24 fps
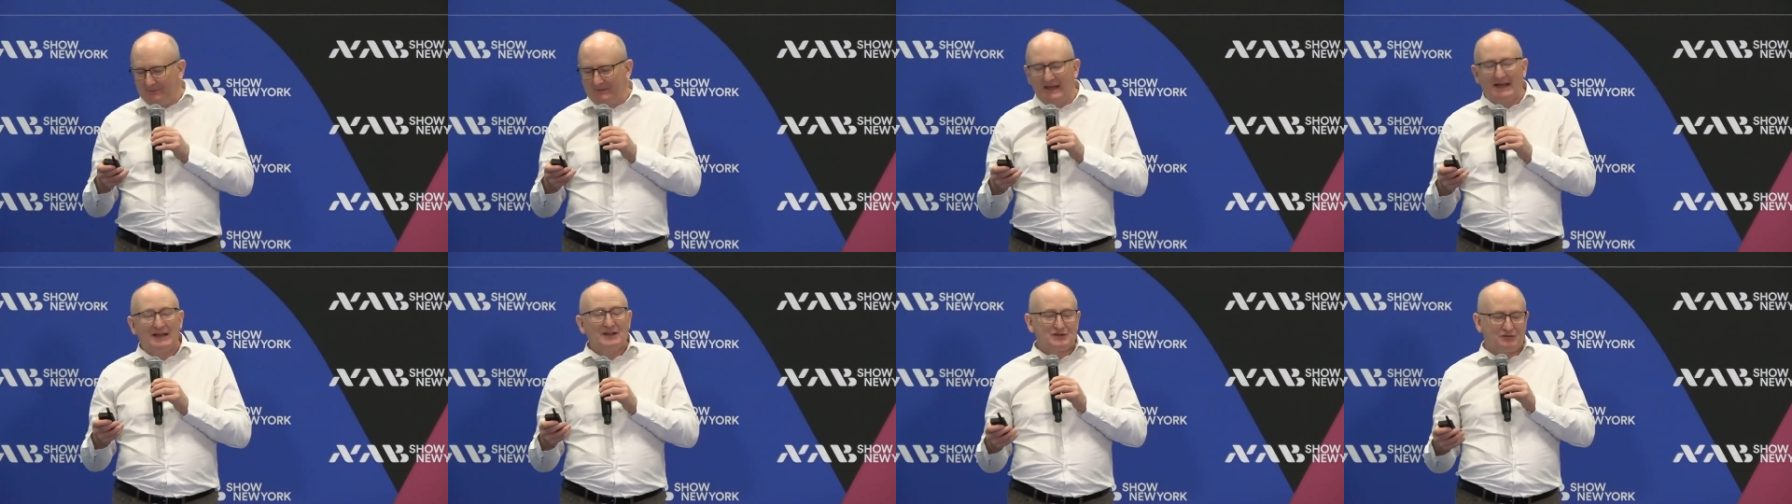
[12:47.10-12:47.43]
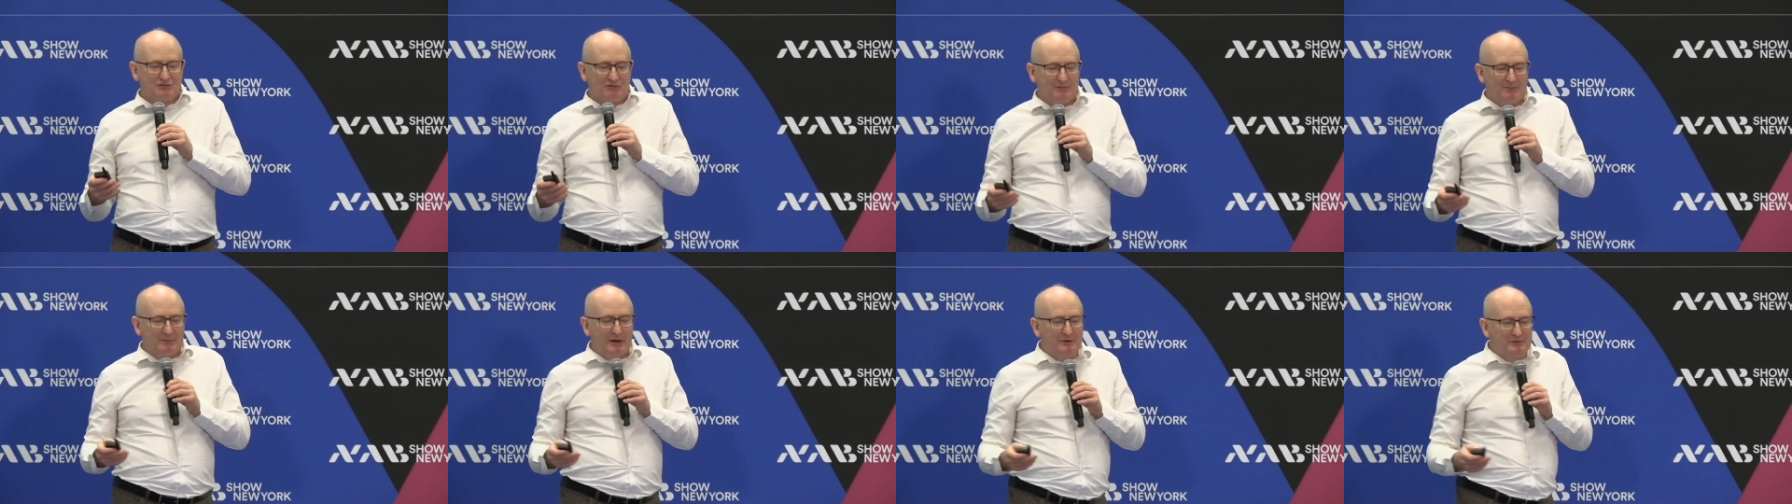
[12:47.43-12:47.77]

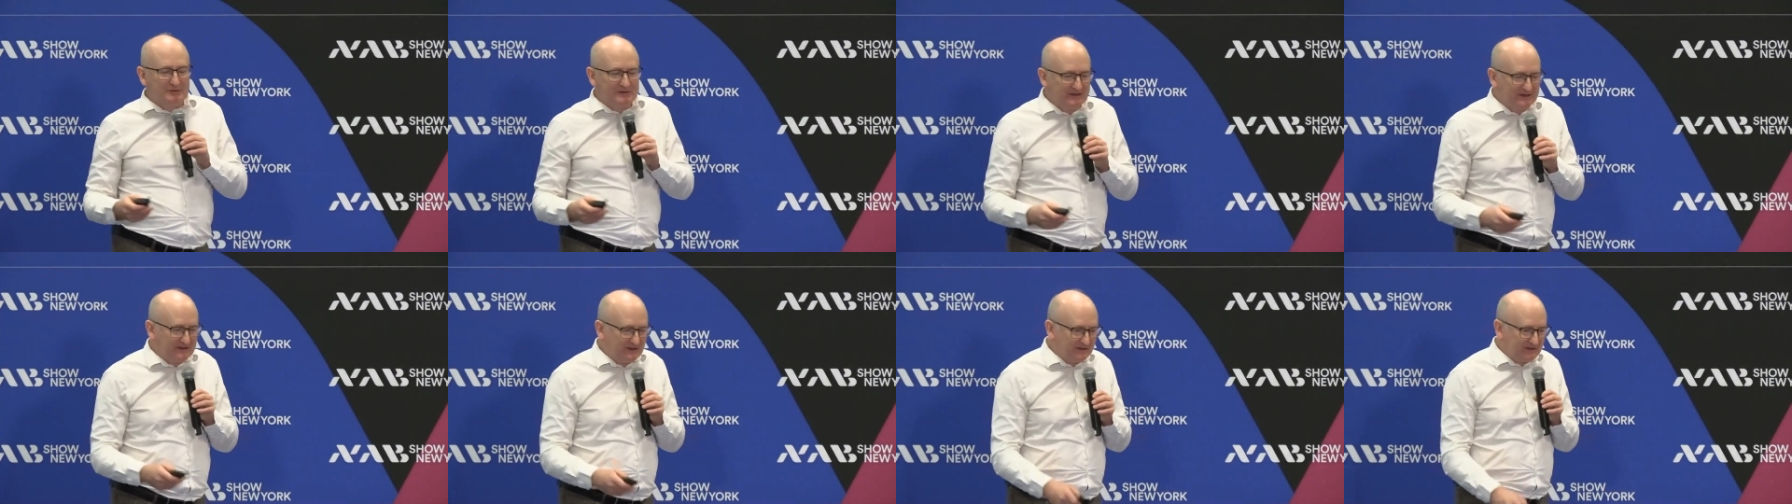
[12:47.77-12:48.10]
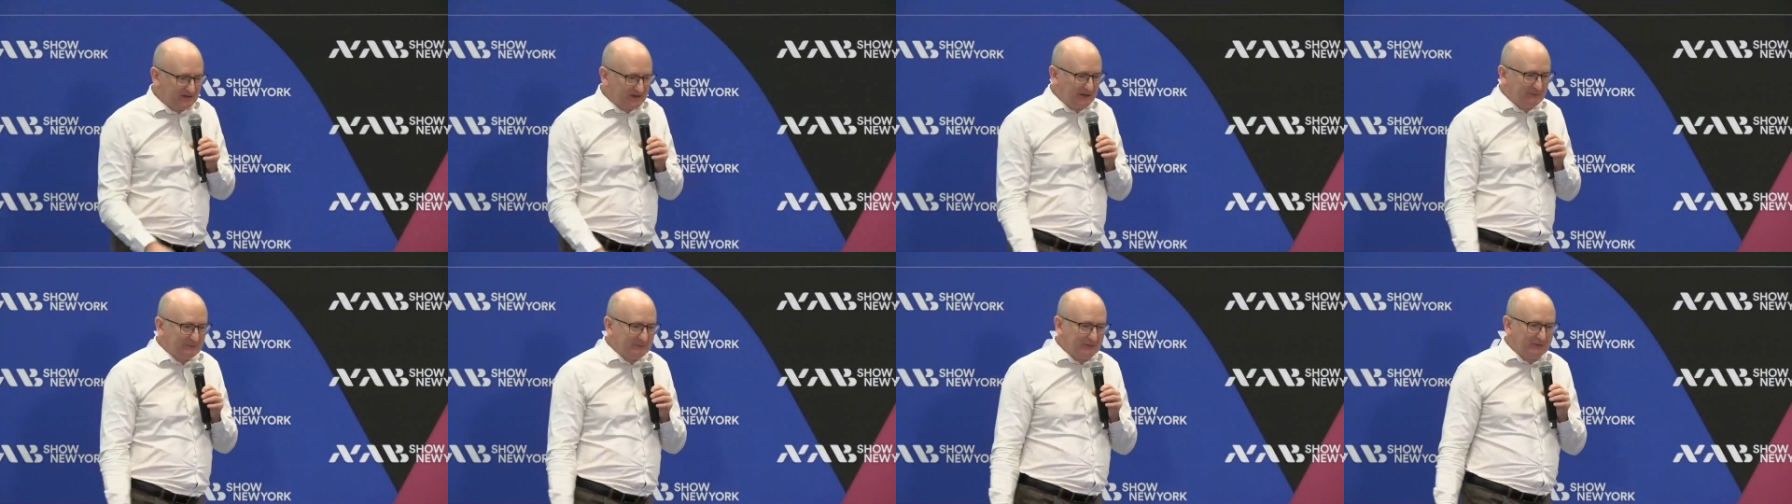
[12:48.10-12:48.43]
gets remoted
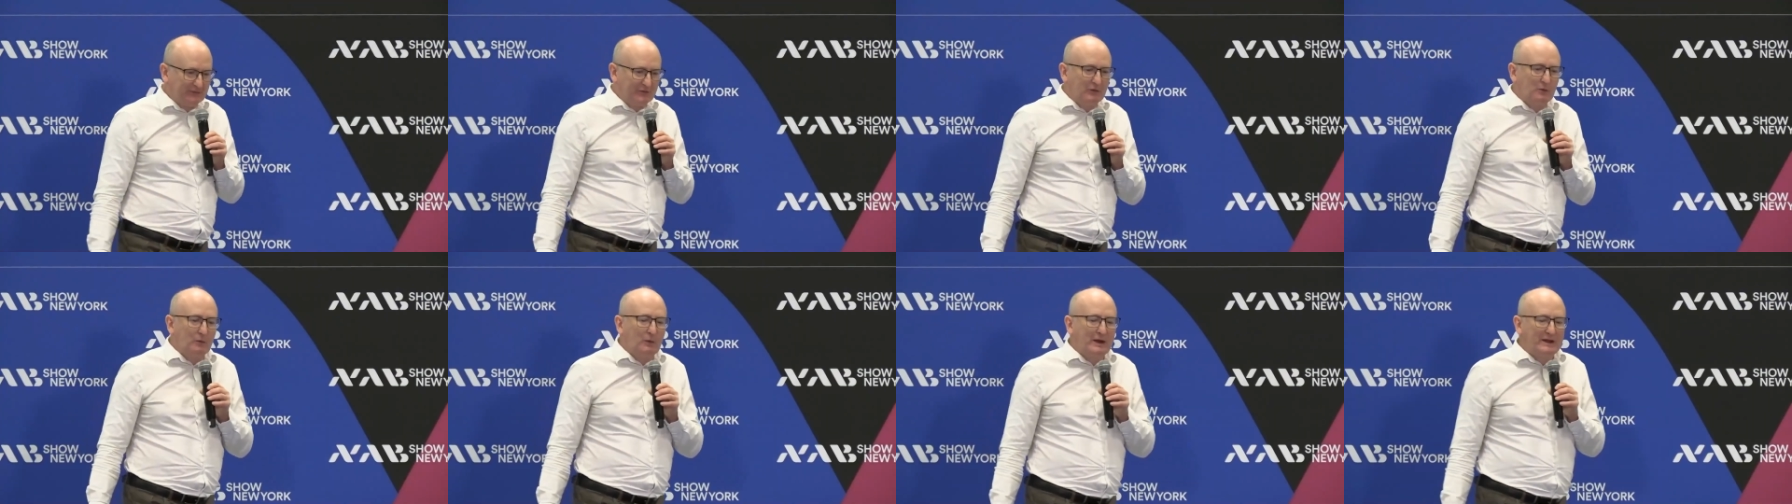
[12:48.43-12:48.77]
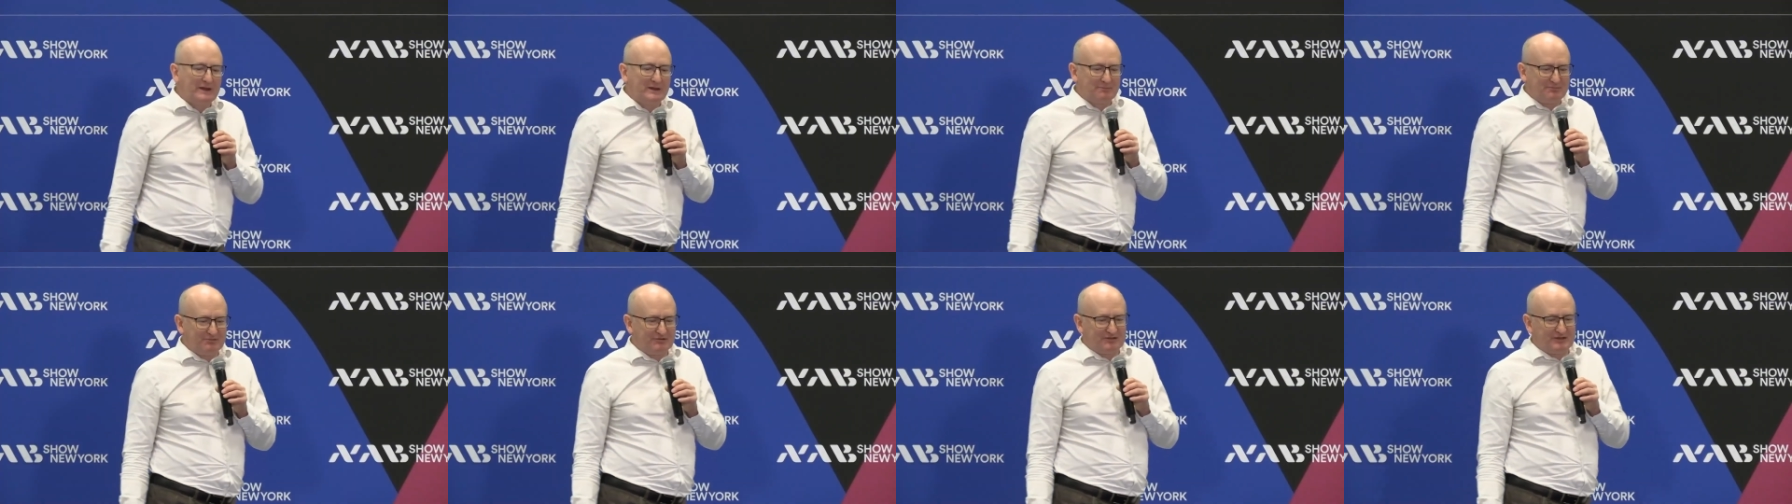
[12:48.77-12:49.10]
in terms of the
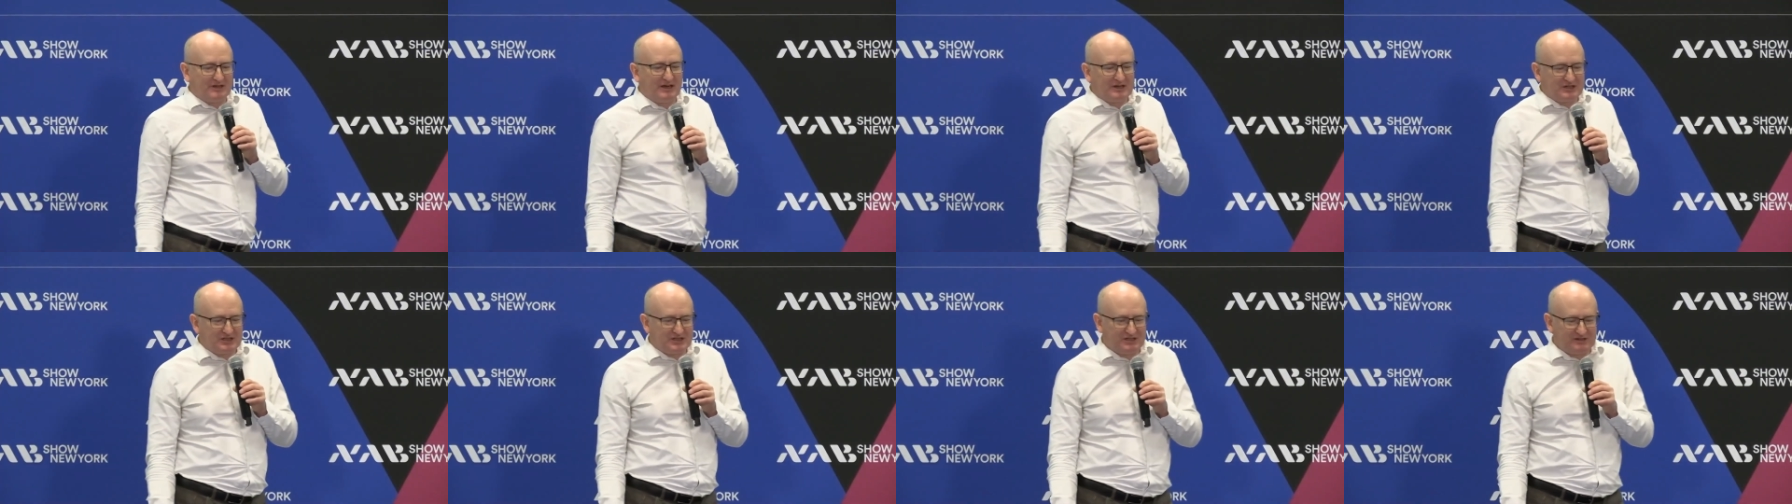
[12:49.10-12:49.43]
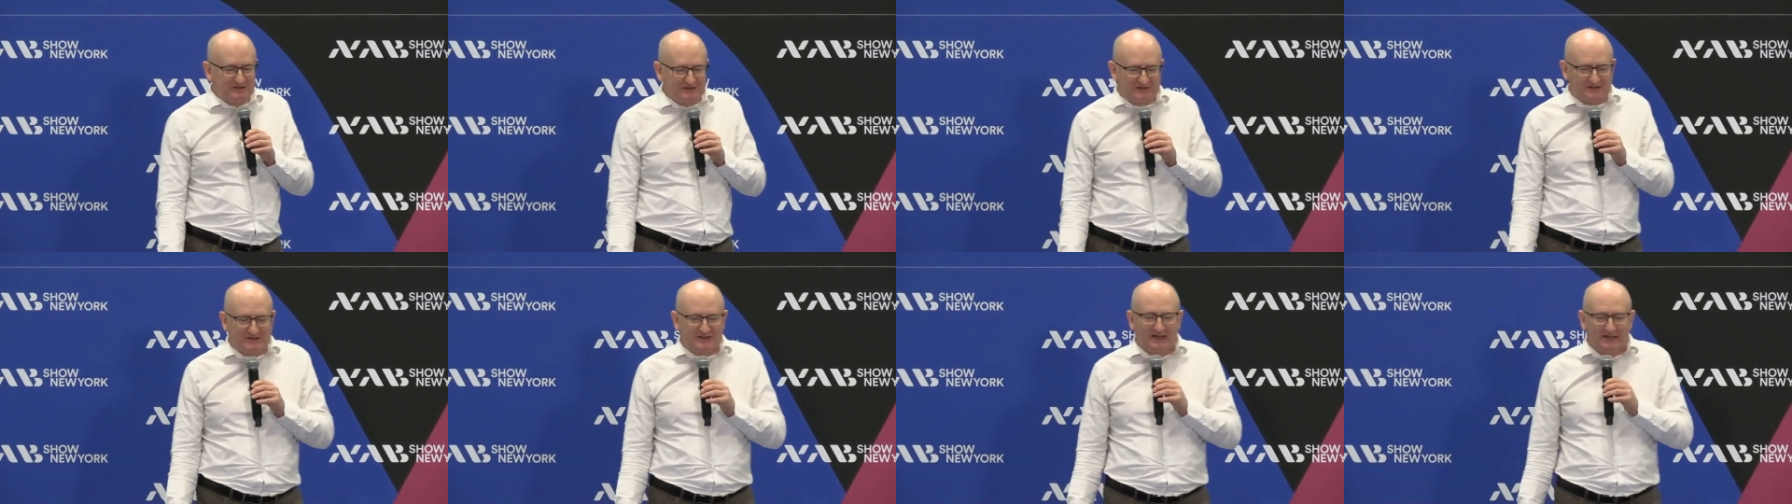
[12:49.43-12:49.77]
way the
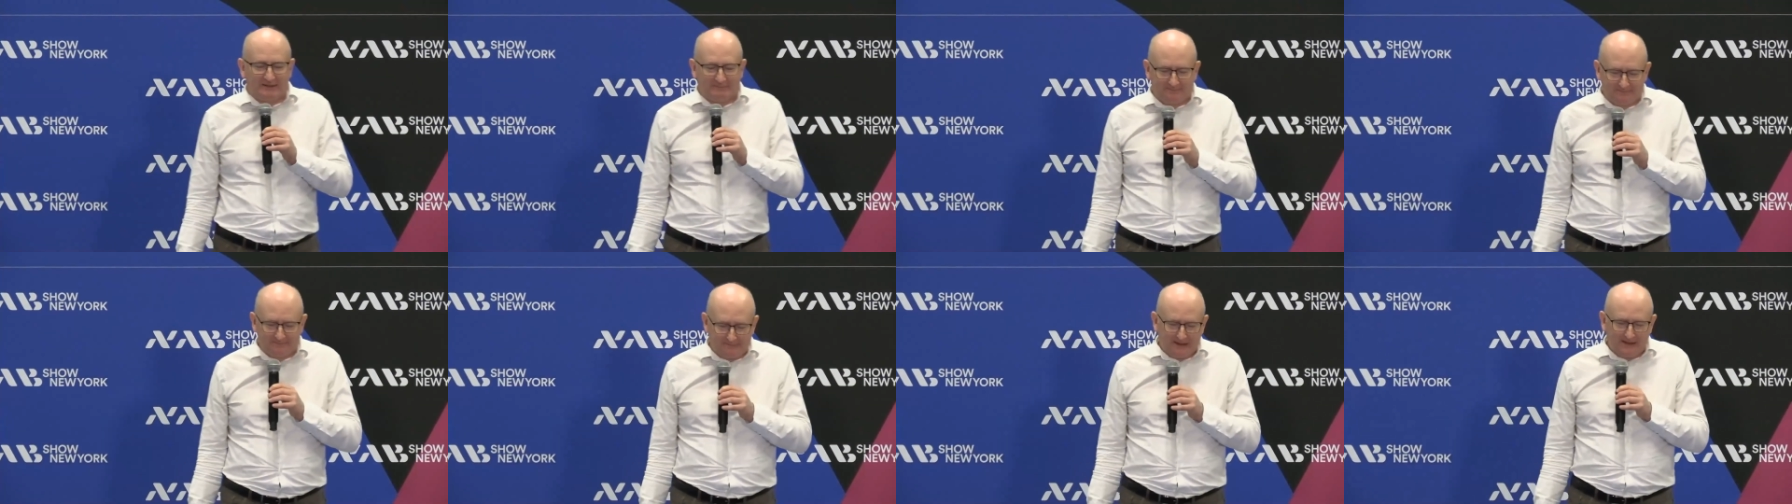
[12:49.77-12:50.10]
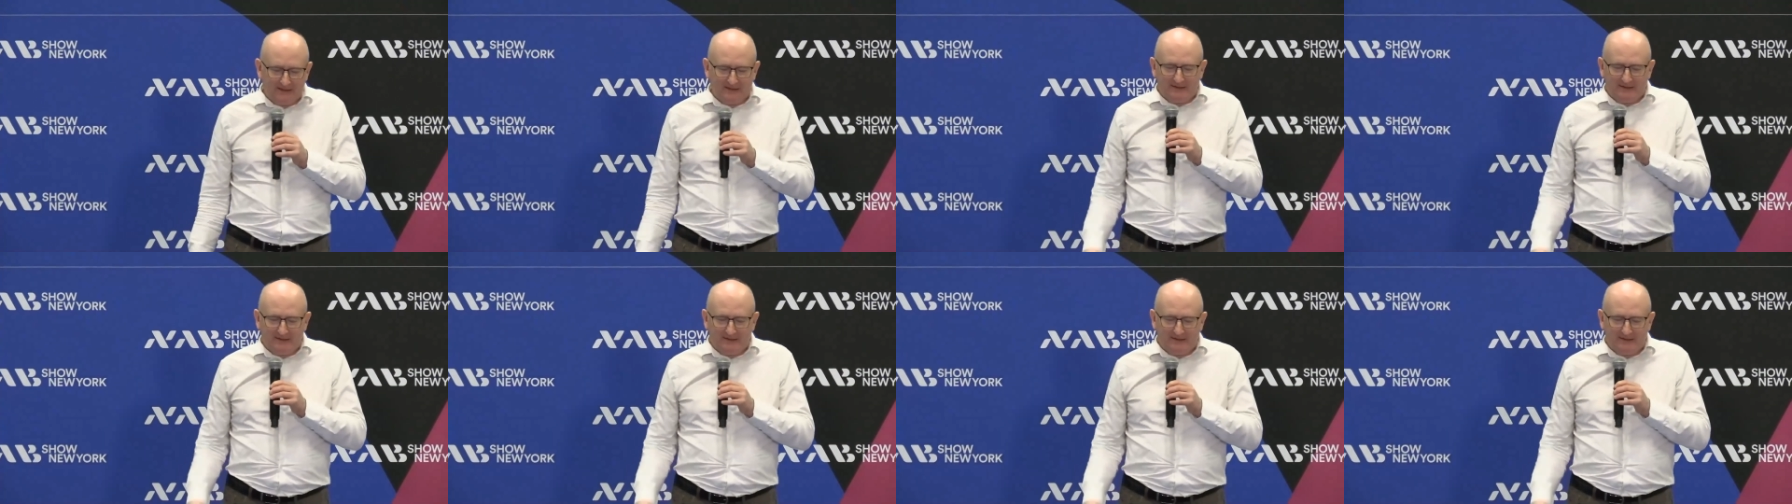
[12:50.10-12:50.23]
production's done.